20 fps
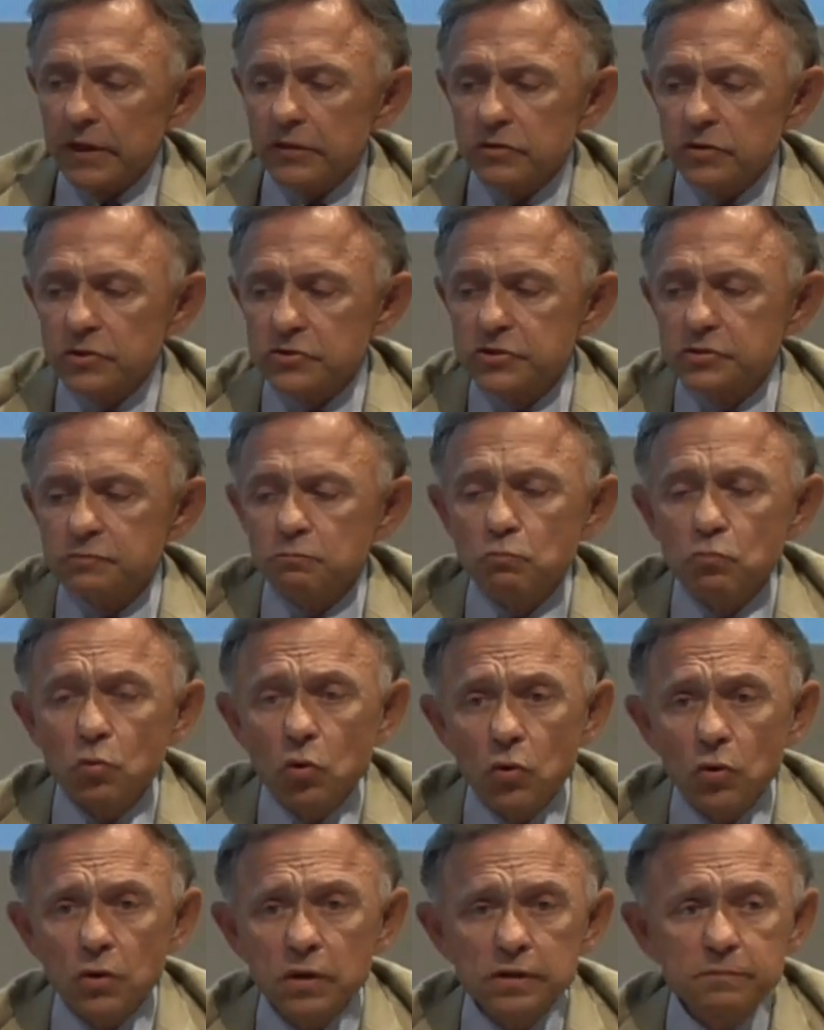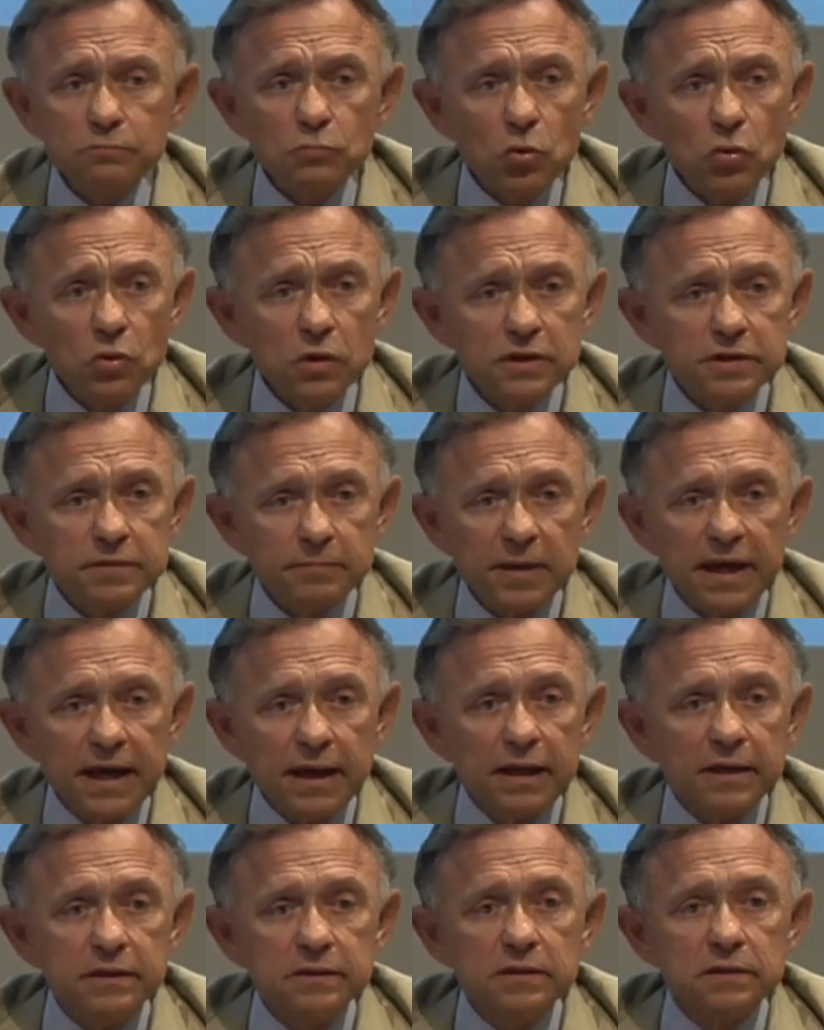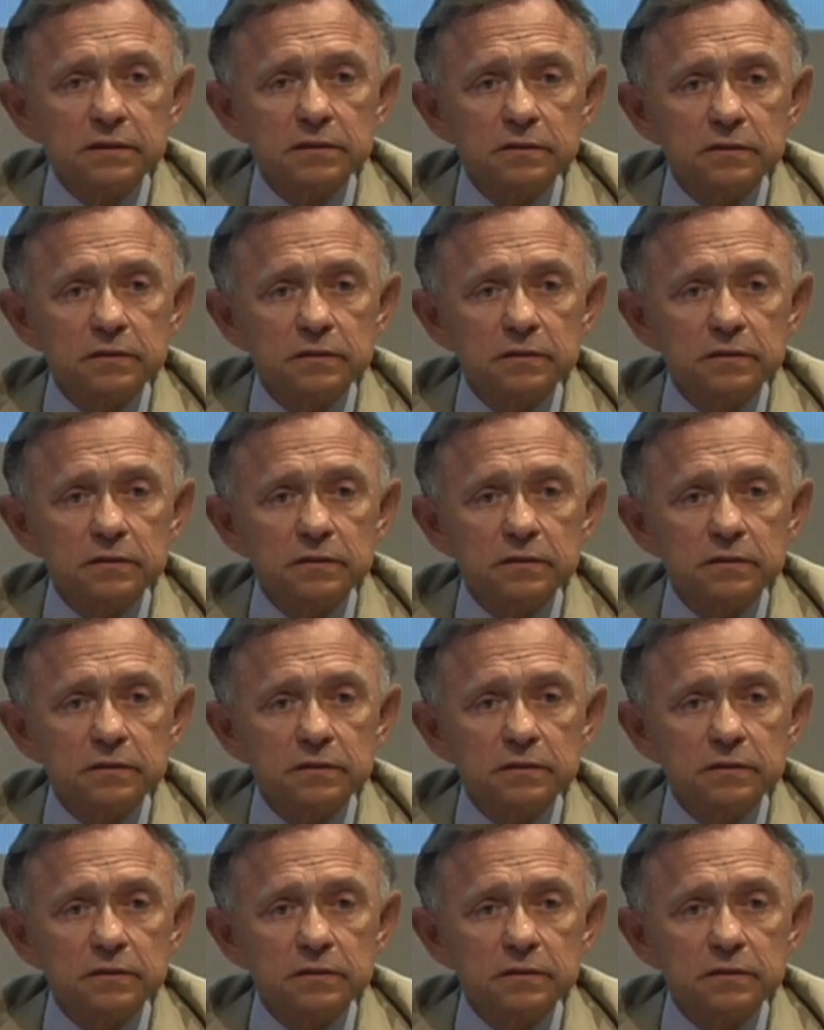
there's more and more demand